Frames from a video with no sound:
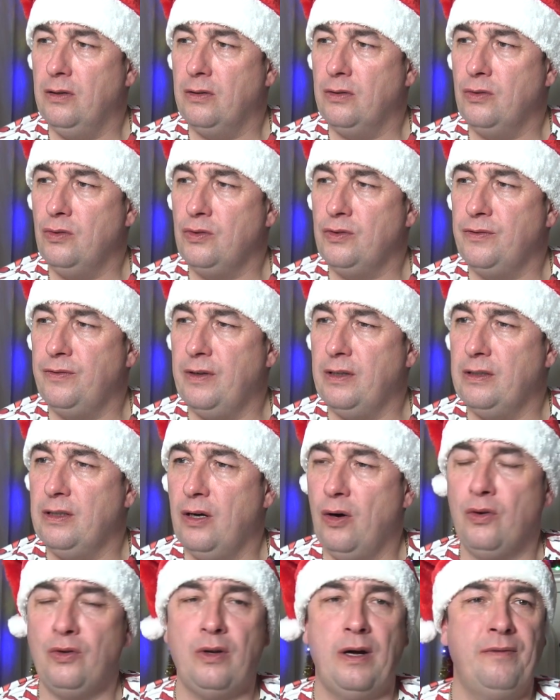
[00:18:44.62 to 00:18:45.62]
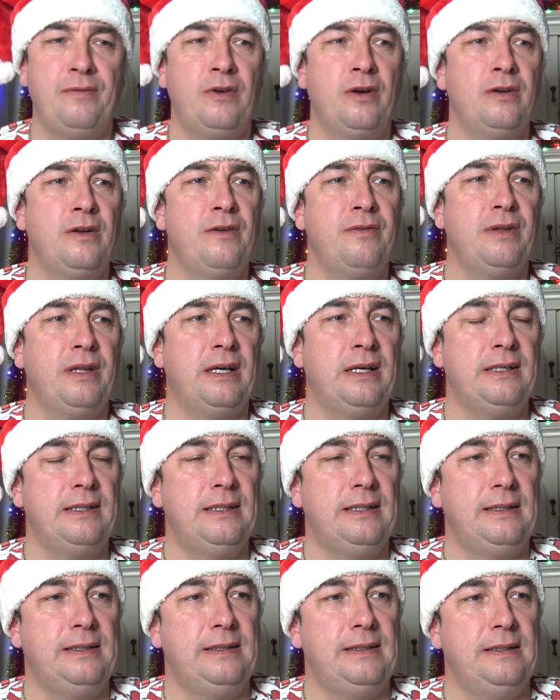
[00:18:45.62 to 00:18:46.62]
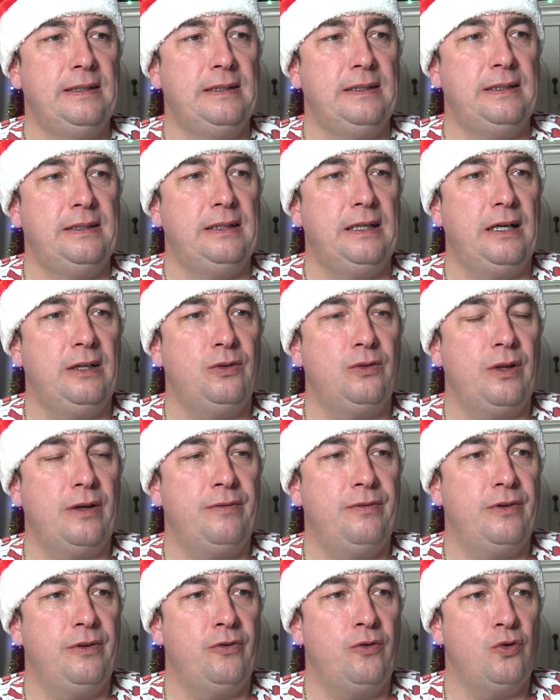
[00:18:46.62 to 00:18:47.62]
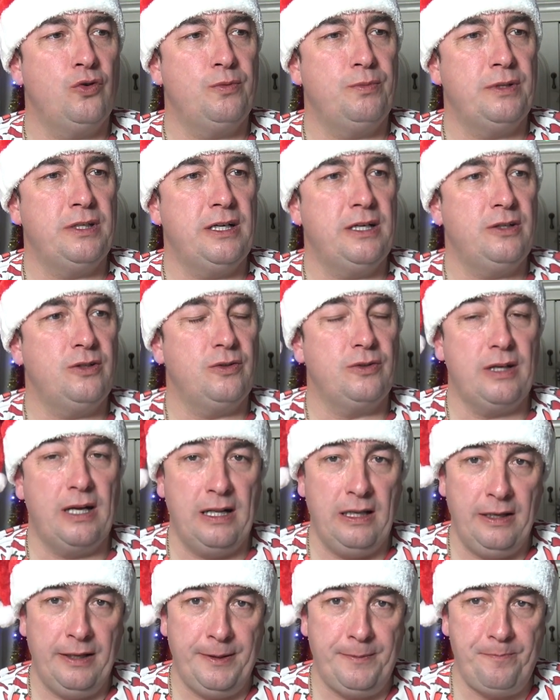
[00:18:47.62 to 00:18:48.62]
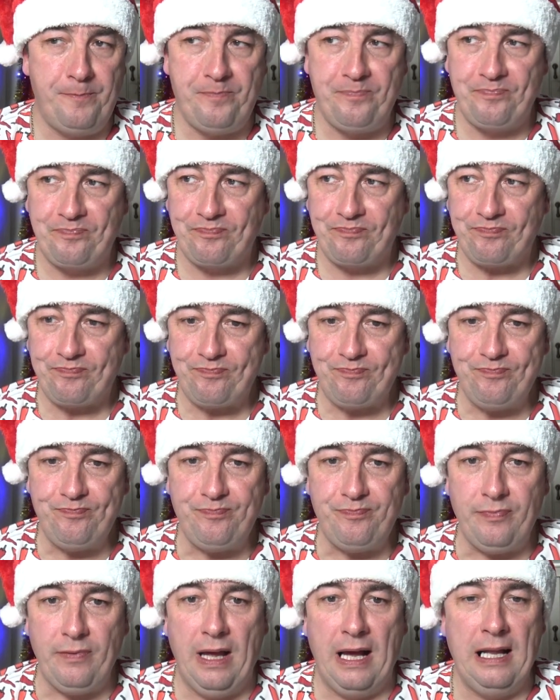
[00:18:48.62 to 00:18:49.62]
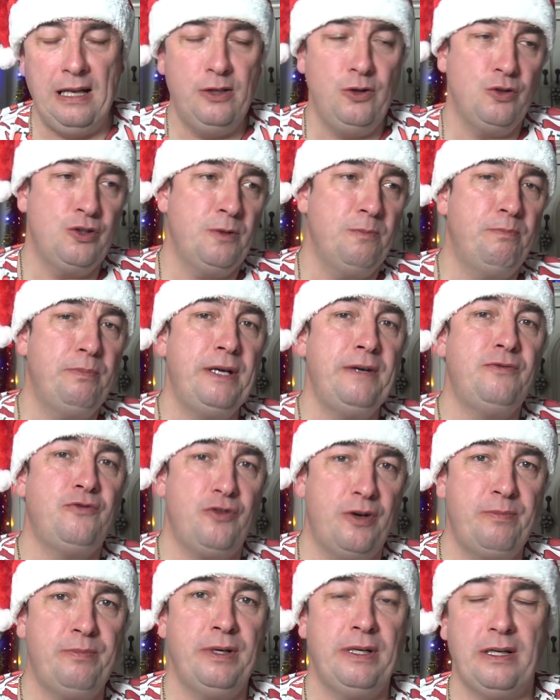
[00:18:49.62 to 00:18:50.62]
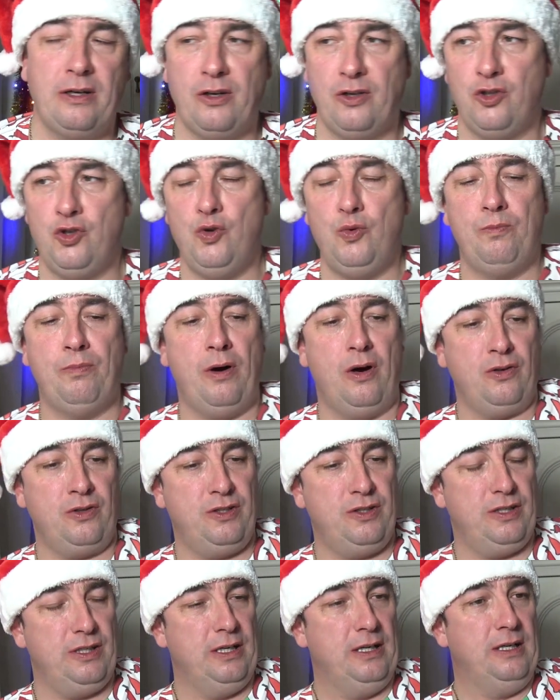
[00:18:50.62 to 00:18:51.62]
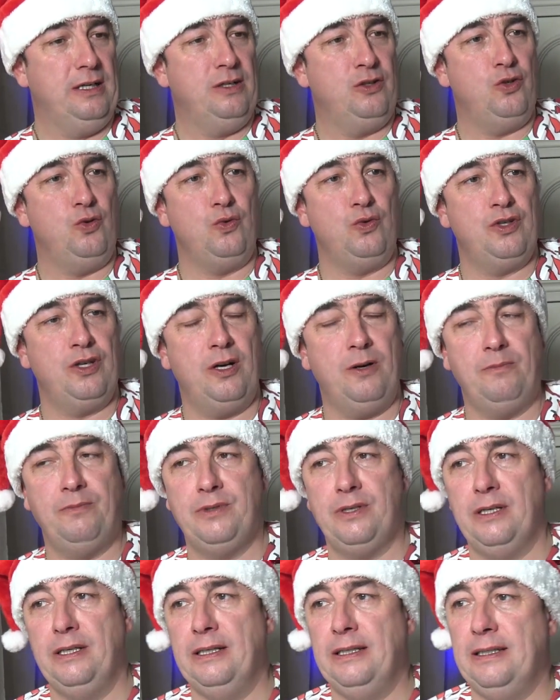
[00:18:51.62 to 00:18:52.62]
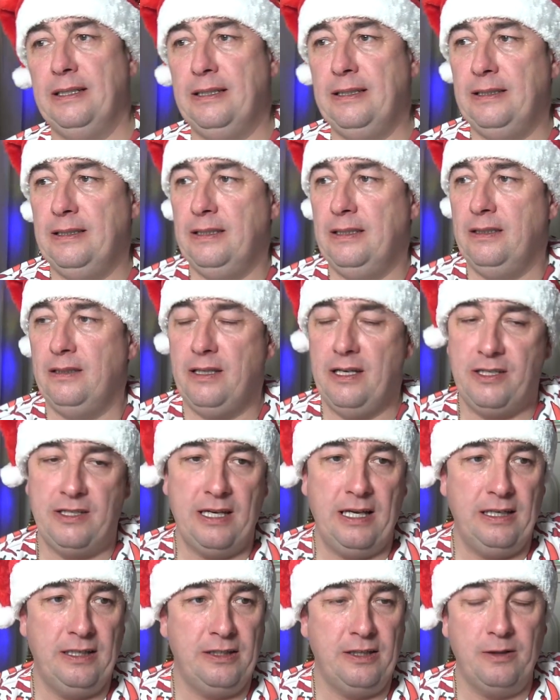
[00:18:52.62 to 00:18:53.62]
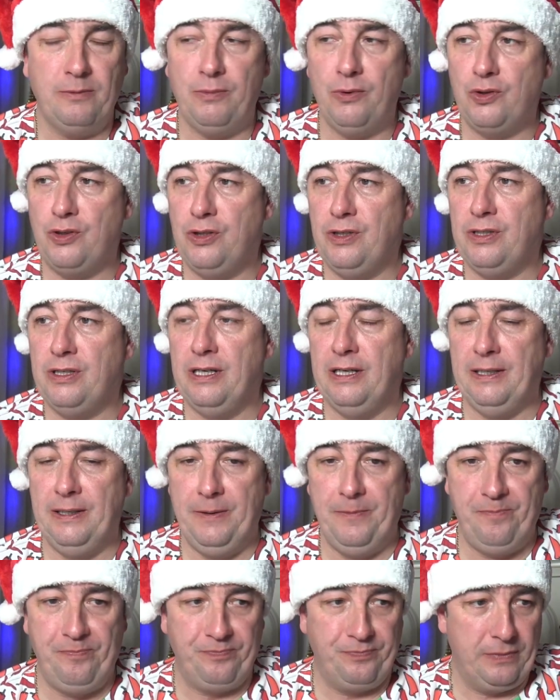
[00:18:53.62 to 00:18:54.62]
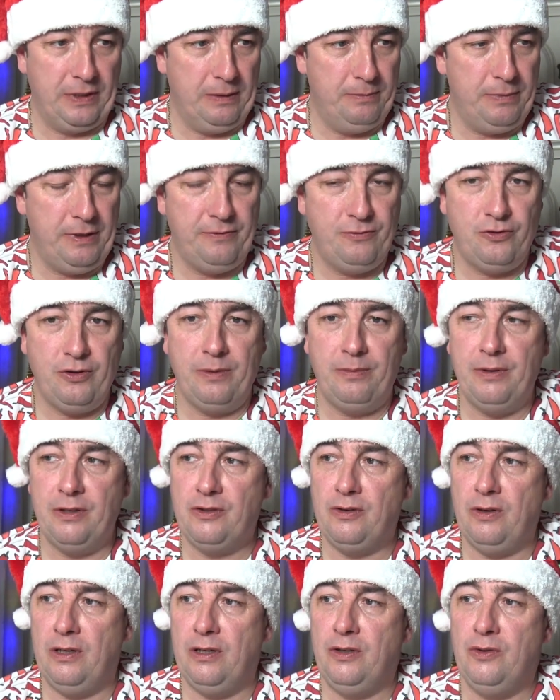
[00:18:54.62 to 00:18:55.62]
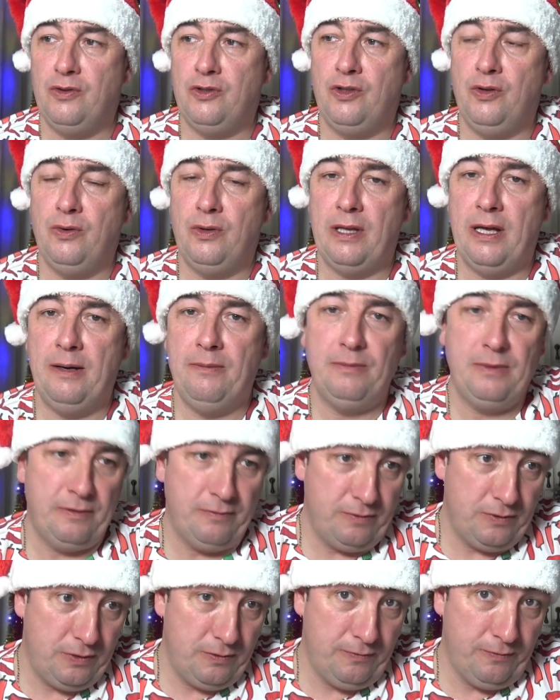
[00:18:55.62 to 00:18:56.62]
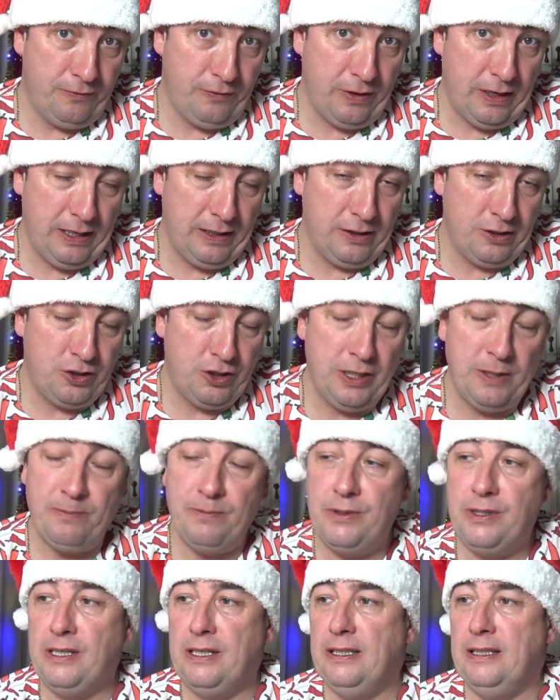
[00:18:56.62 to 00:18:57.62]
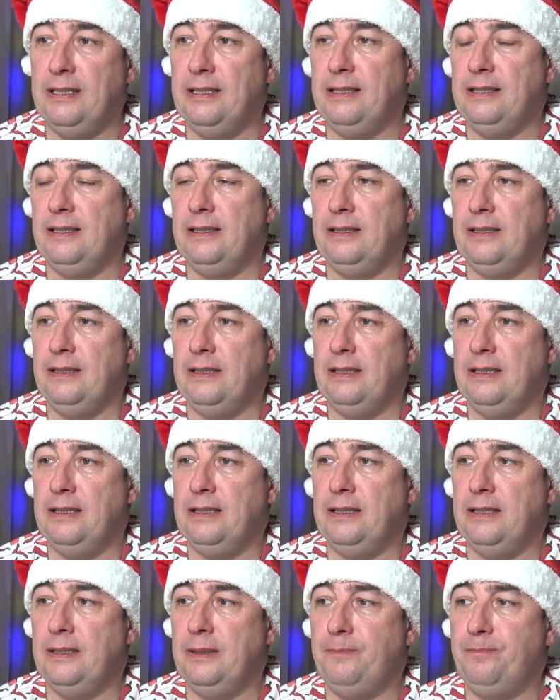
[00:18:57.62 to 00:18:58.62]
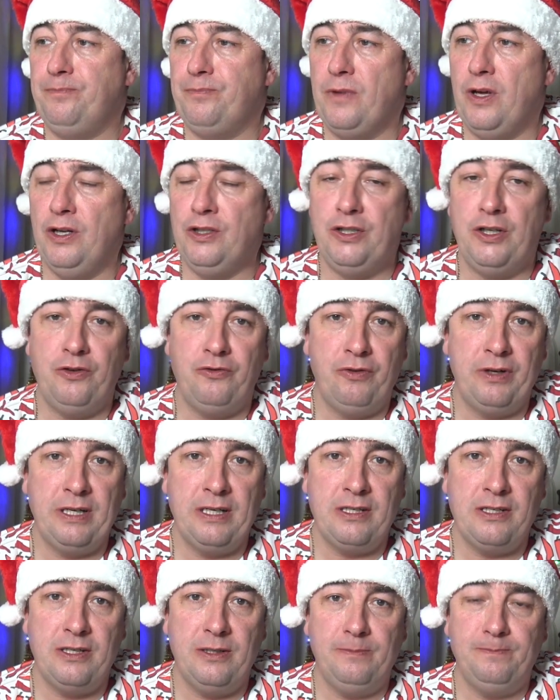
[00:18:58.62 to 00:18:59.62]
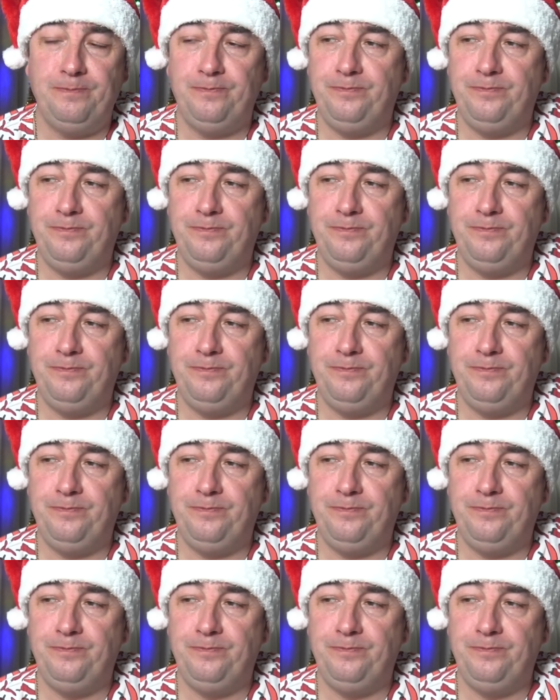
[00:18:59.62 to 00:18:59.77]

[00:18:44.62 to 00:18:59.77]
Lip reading: Goose fat. Oh no, I haven't got enough of that. I do that for the roast potatoes. I'll use some beef dripping. I got 2 pots, 2 tubs. They sell it in the butcher's. Beef dripping, so I'll use 2 of them and fry the chips. Onion rings.